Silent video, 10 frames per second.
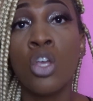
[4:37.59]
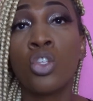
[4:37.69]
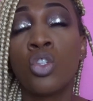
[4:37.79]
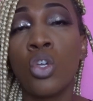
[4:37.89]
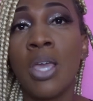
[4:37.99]

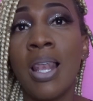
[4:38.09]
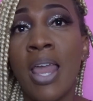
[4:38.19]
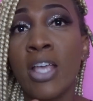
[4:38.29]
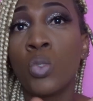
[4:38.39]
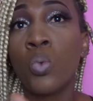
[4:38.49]
so your
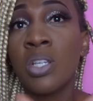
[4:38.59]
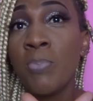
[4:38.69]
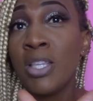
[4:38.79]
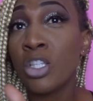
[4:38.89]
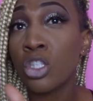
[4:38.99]
legs
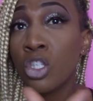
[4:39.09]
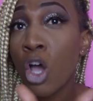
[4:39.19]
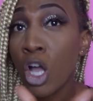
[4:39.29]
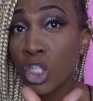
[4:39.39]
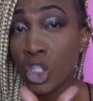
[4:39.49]
won't be
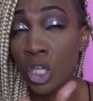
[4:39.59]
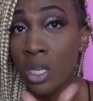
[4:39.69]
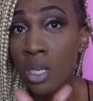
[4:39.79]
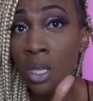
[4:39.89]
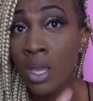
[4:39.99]

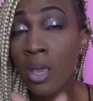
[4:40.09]
touching,